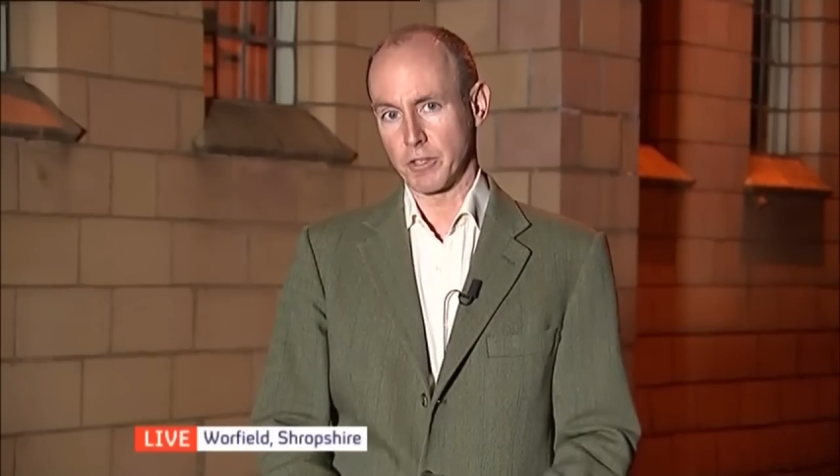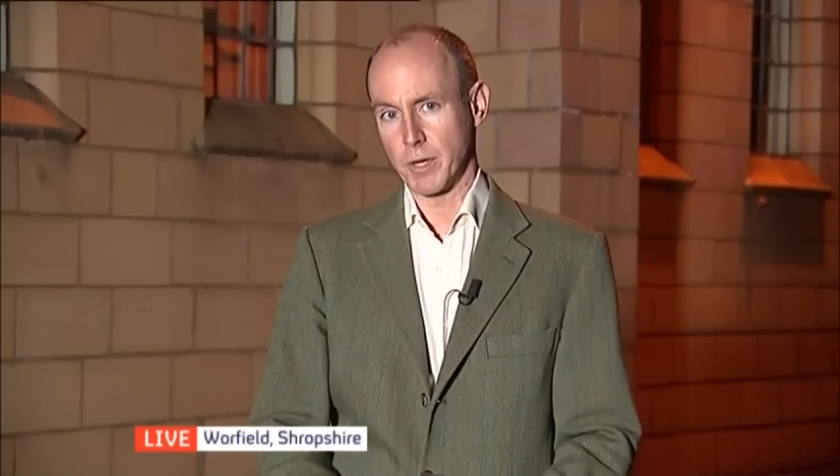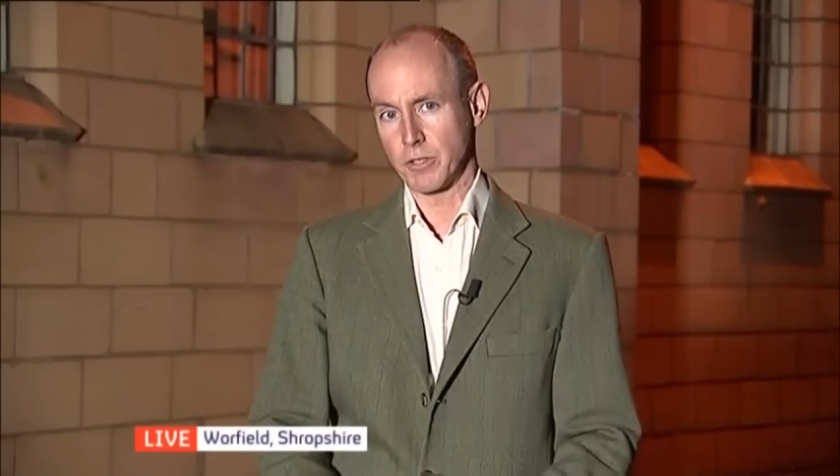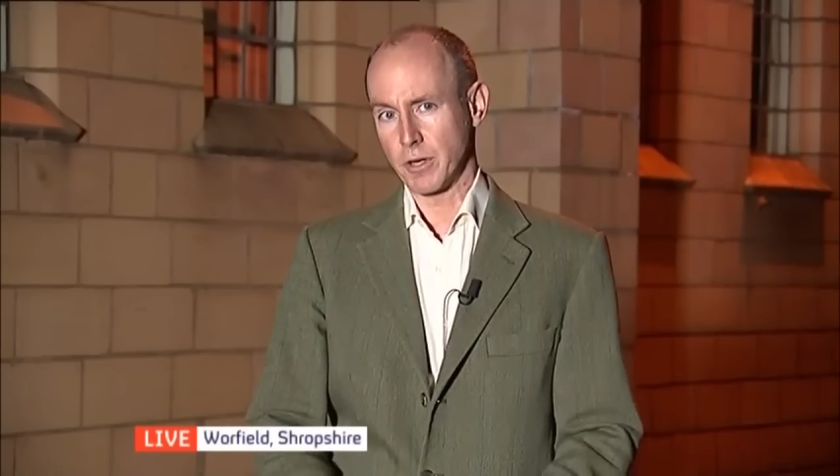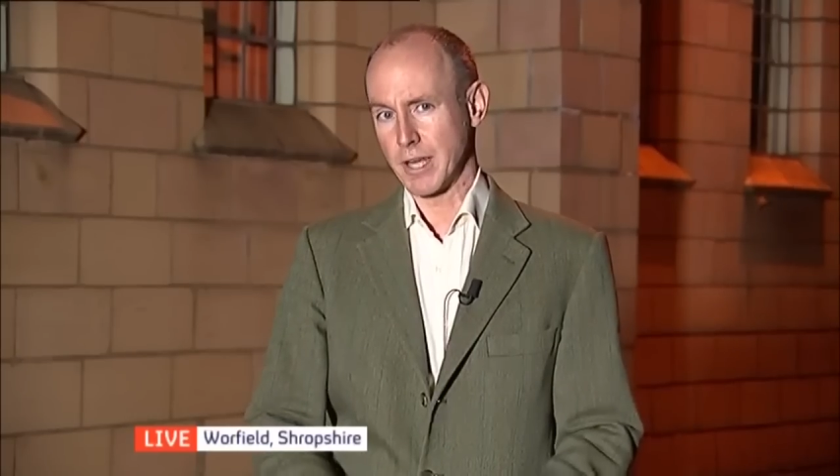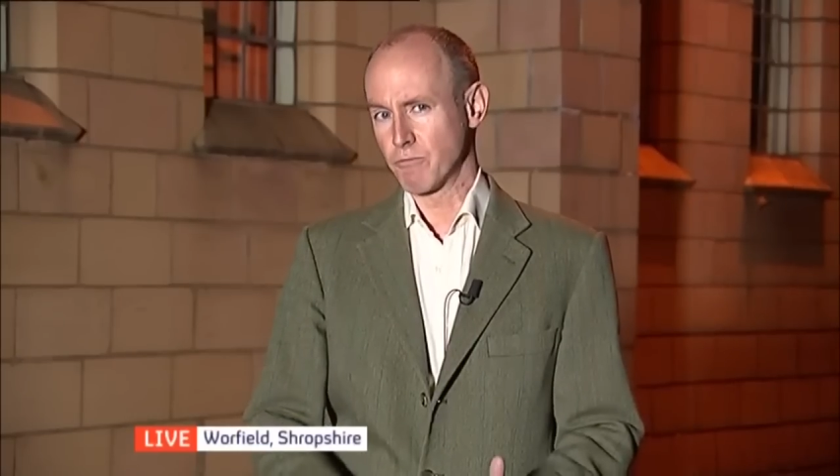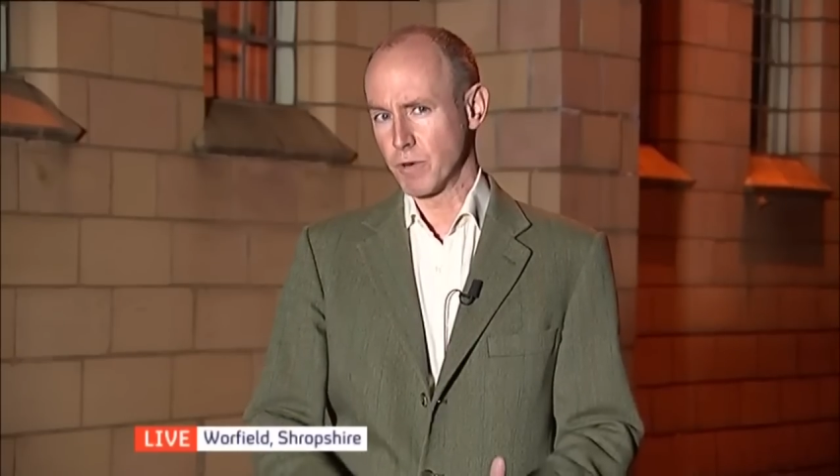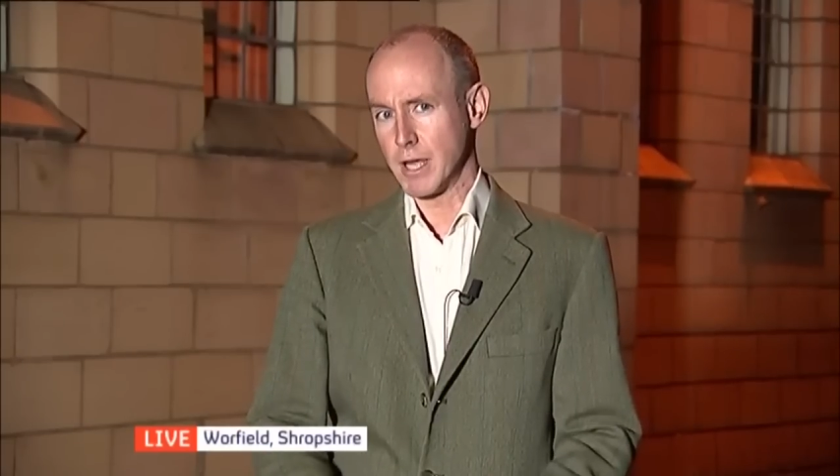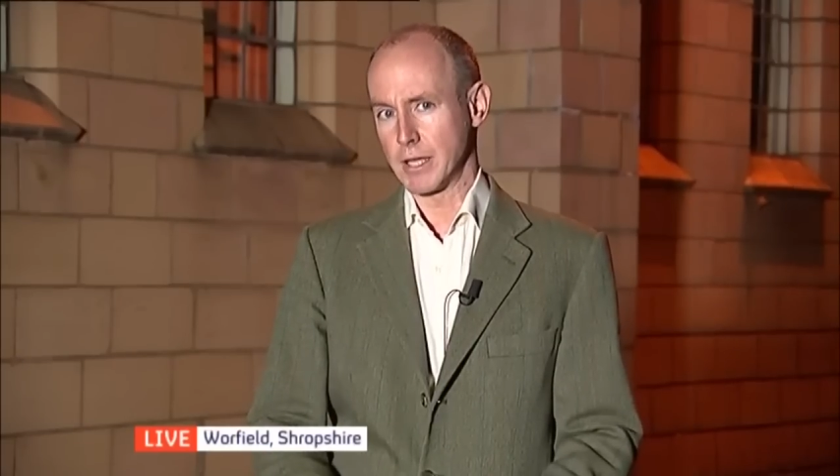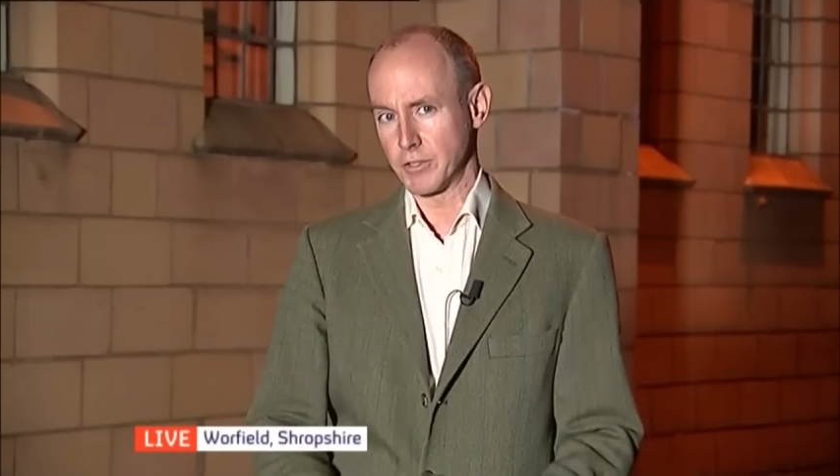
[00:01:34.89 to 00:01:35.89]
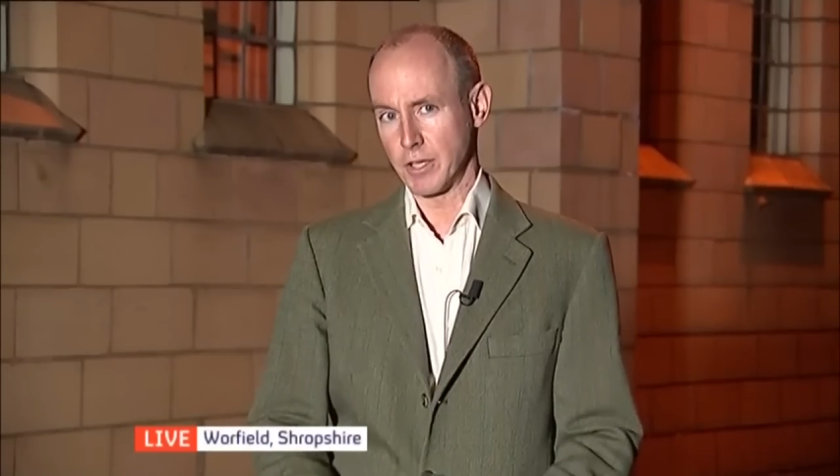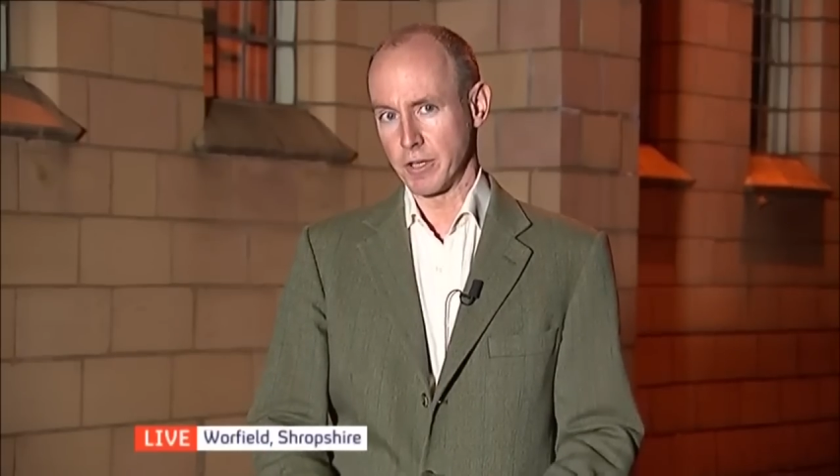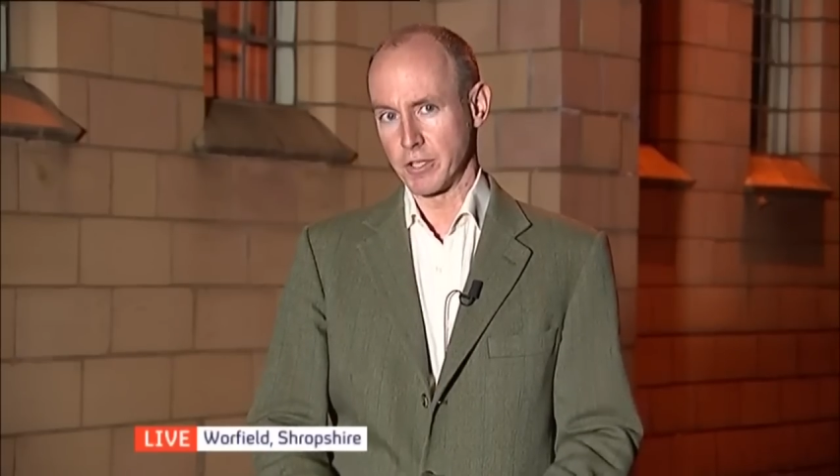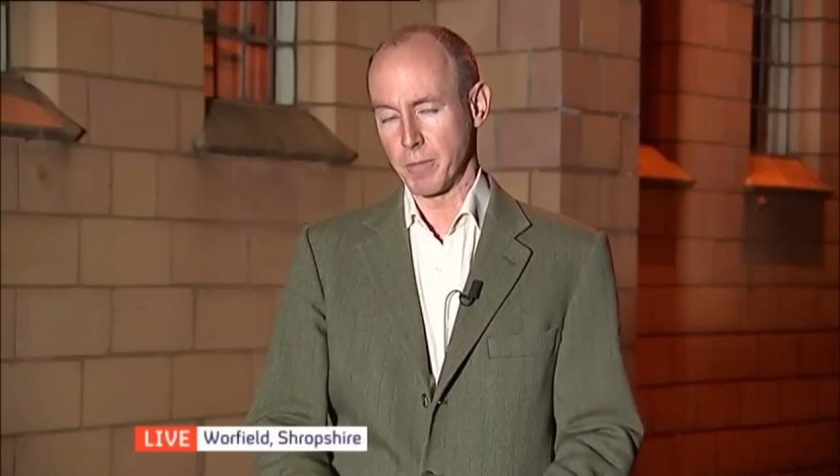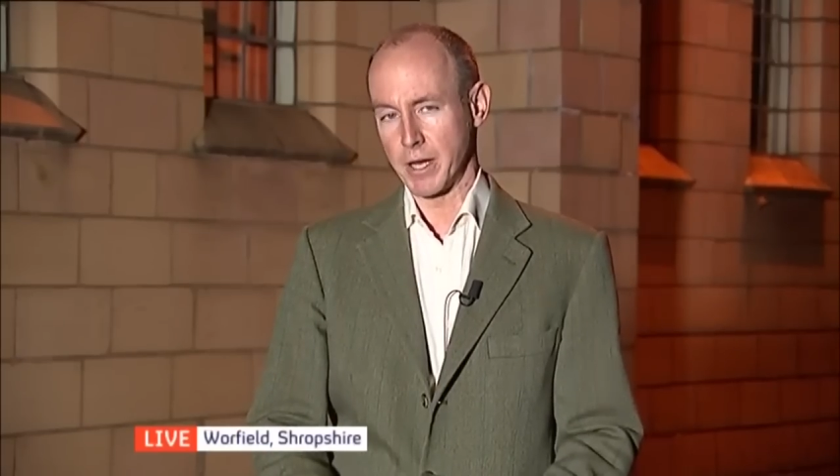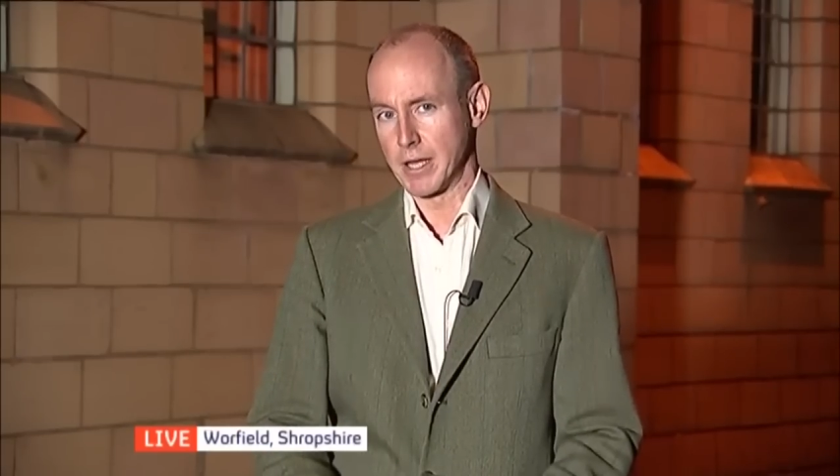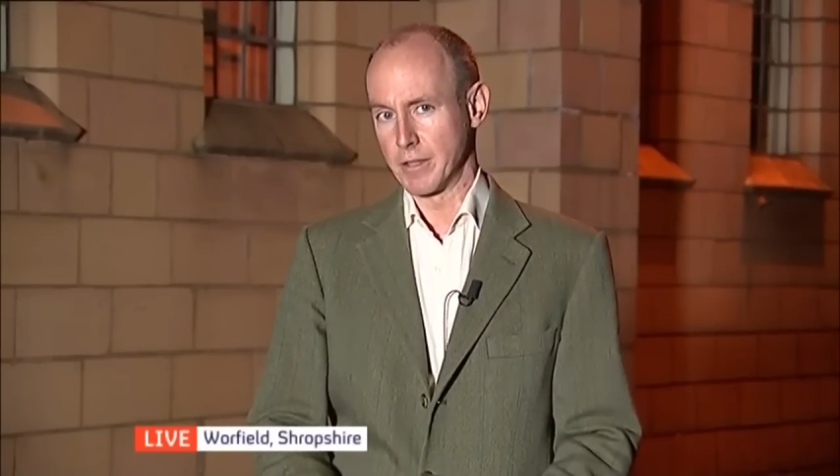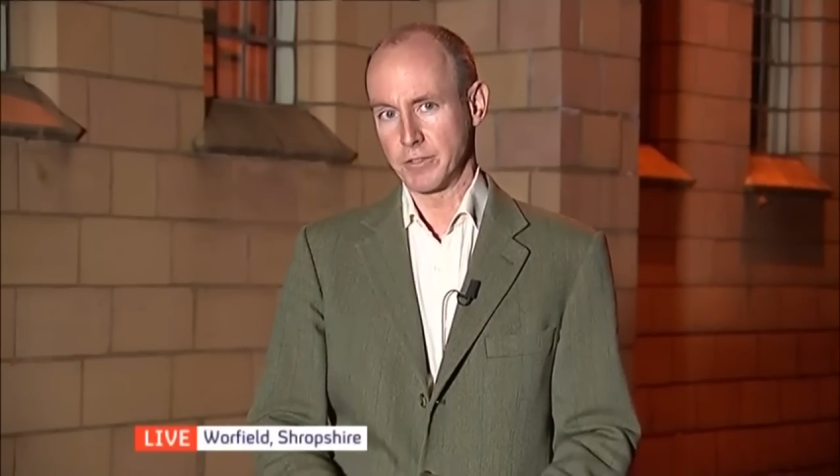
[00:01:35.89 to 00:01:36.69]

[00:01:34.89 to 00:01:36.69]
So we're talking really serious money here.